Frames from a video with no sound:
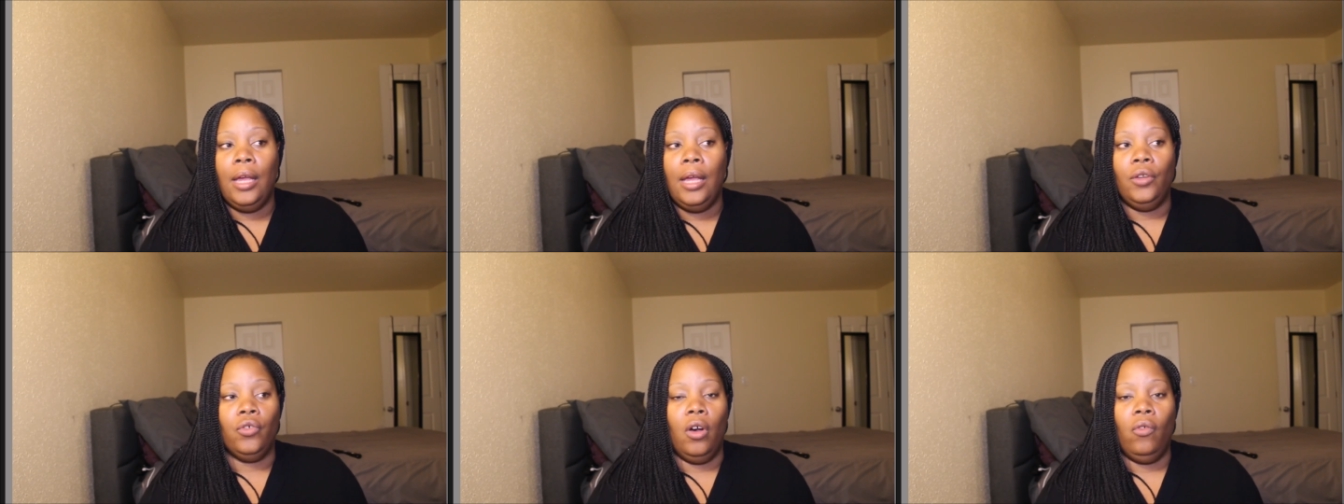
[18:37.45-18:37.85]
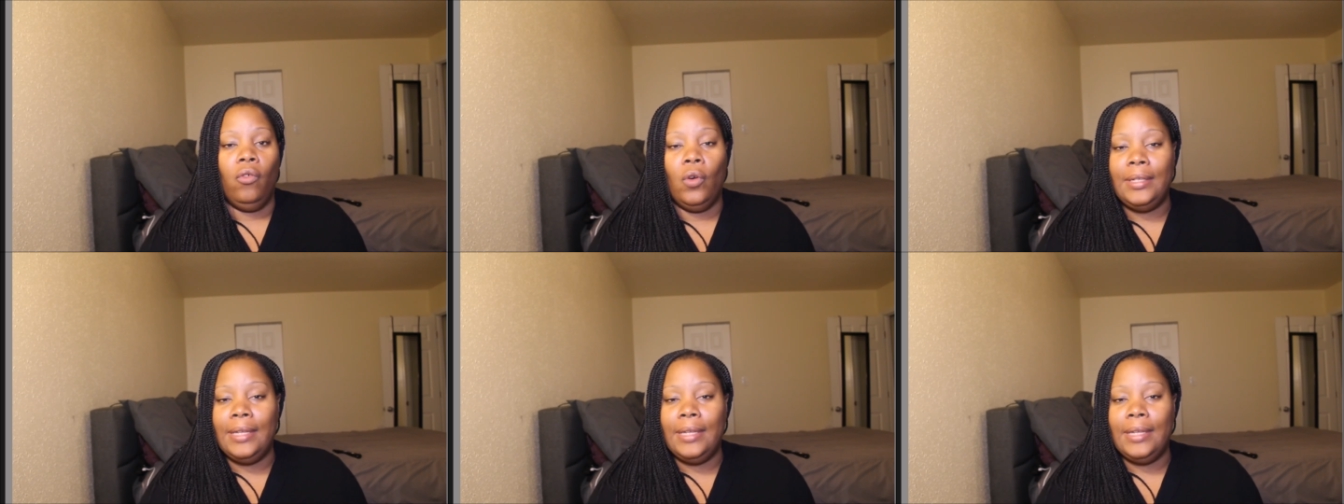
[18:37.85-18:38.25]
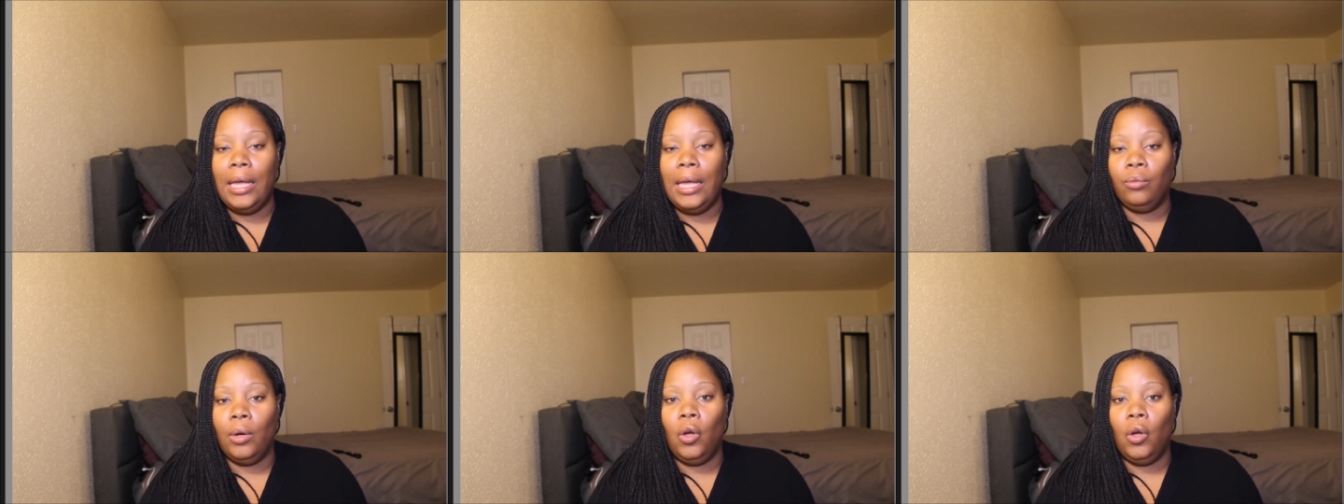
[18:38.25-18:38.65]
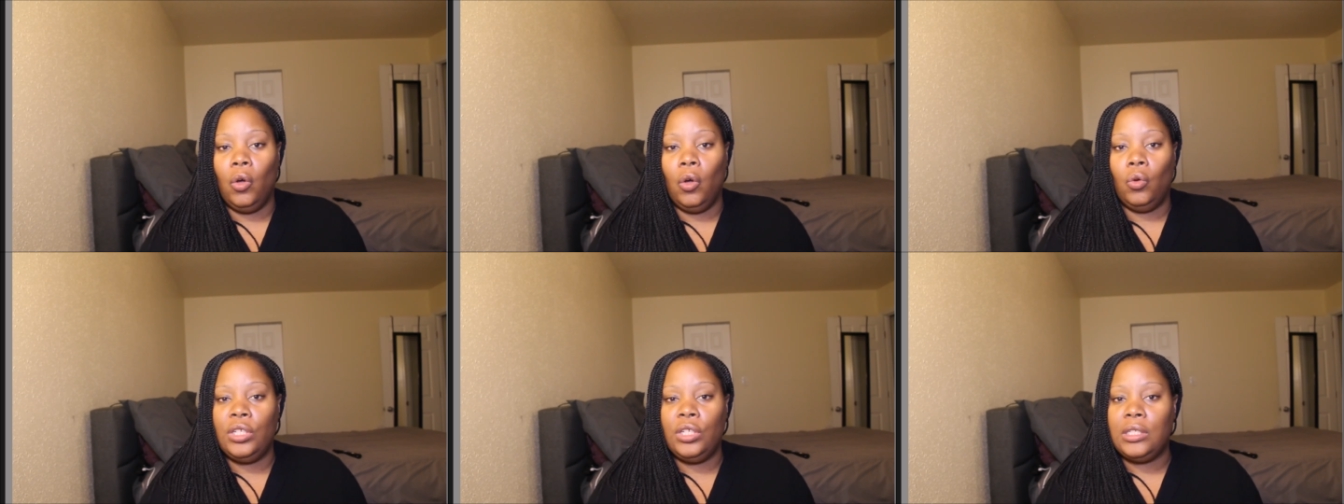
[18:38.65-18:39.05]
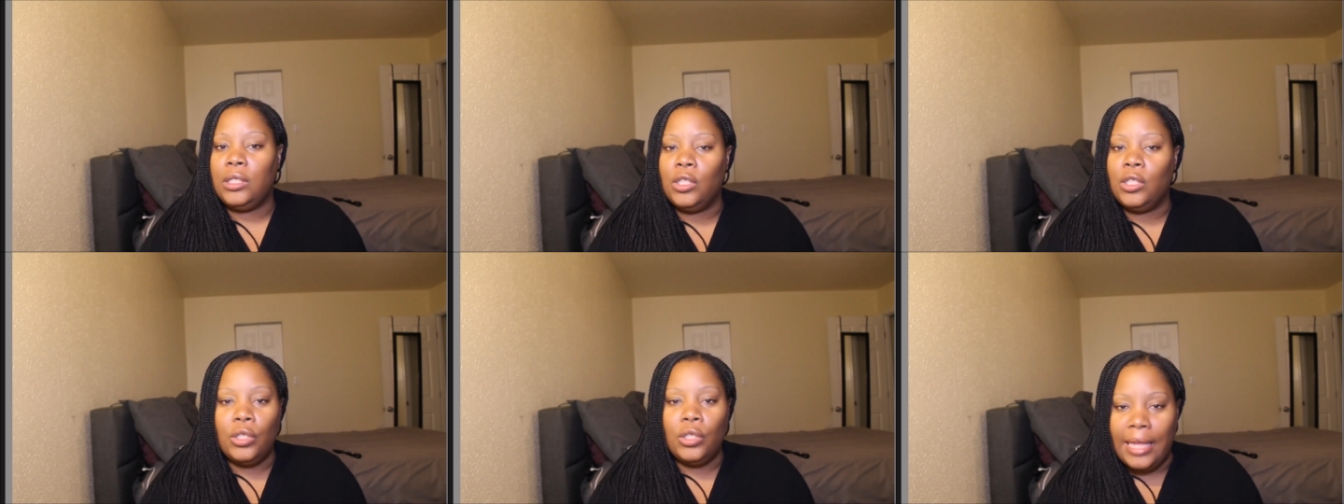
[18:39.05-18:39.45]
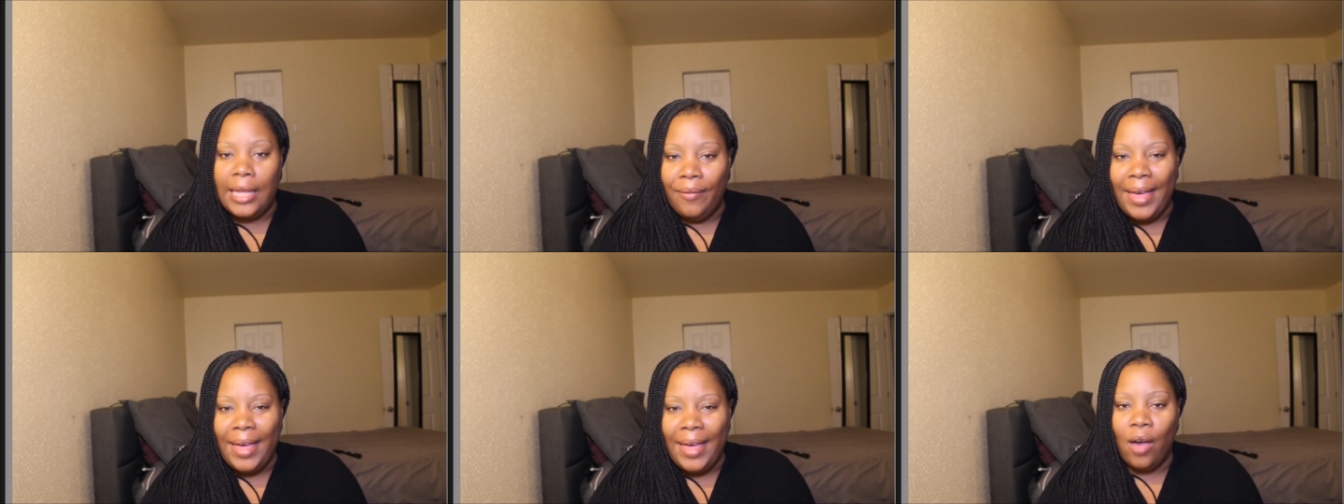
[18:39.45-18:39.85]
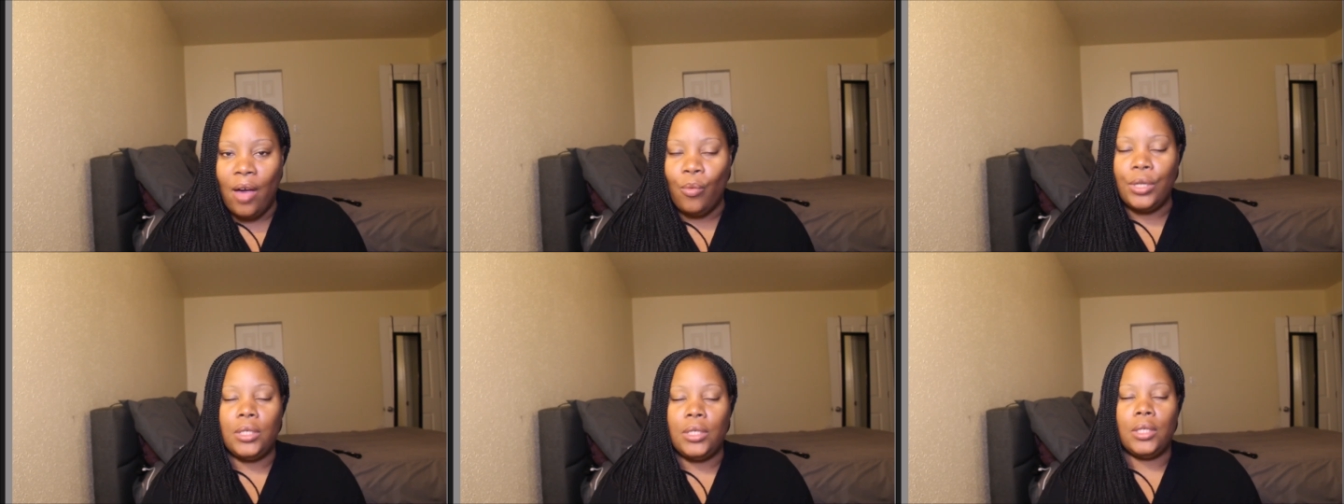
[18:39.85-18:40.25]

Drove on down the road, just a little 7 hours,